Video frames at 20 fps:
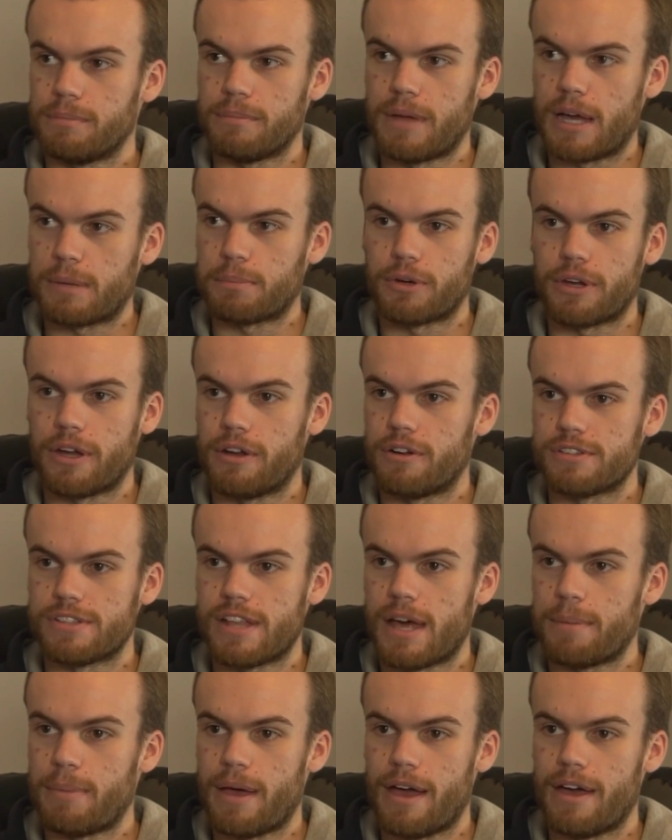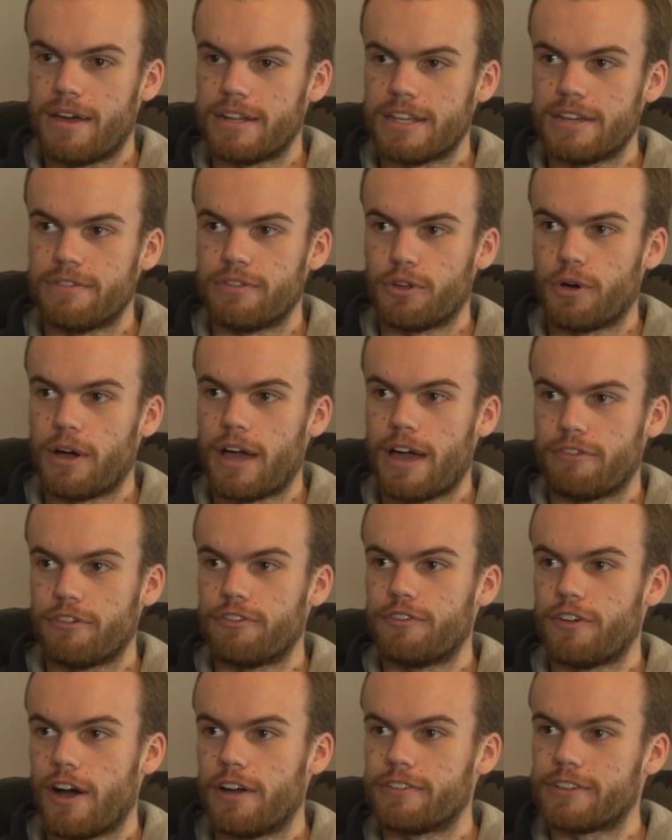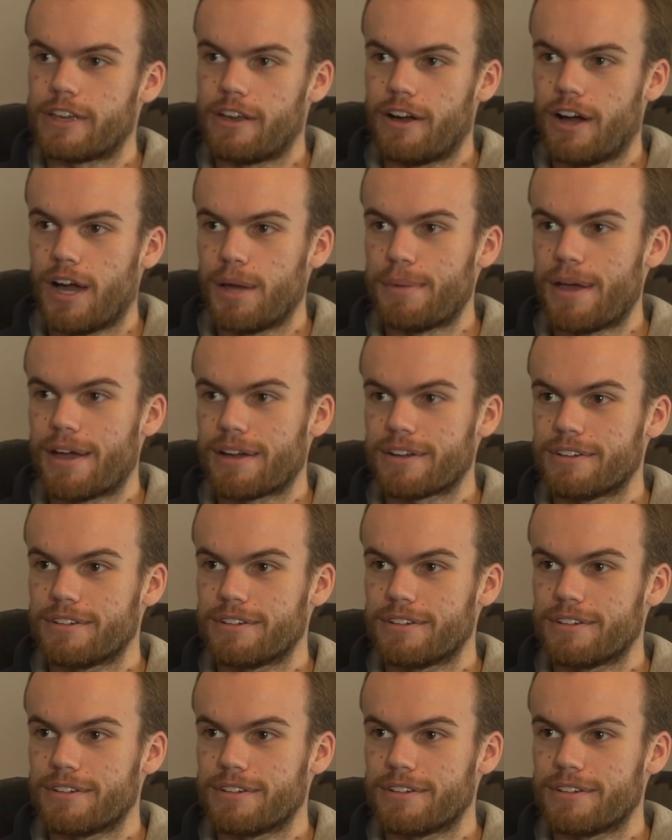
MacBook Air is that bad, even though I have a 5K iMac.